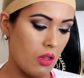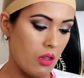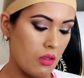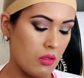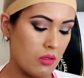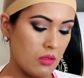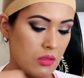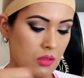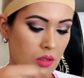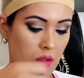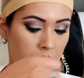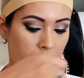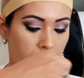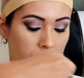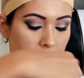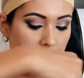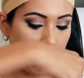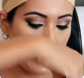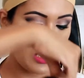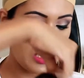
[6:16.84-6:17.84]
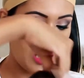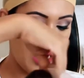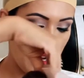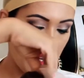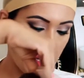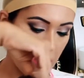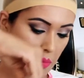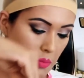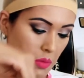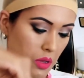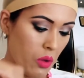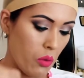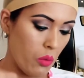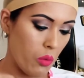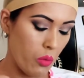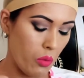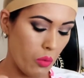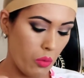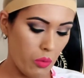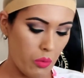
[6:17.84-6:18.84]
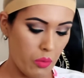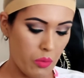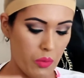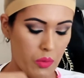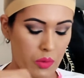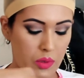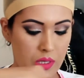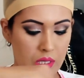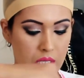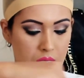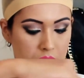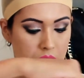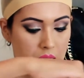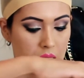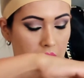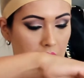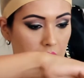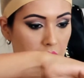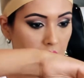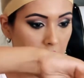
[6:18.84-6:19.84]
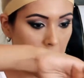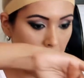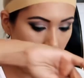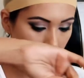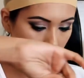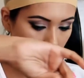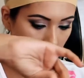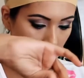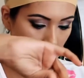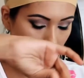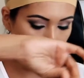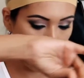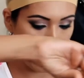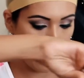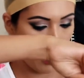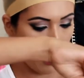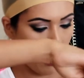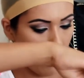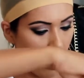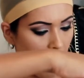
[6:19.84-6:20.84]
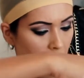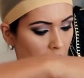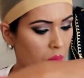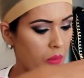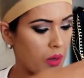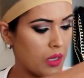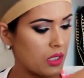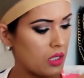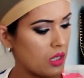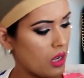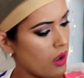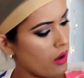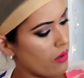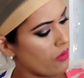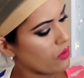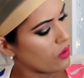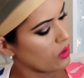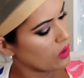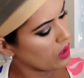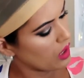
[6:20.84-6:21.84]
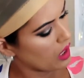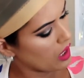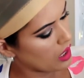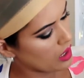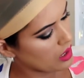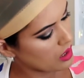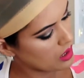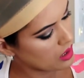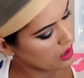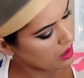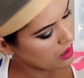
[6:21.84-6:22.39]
So first let me see how much I have to cut.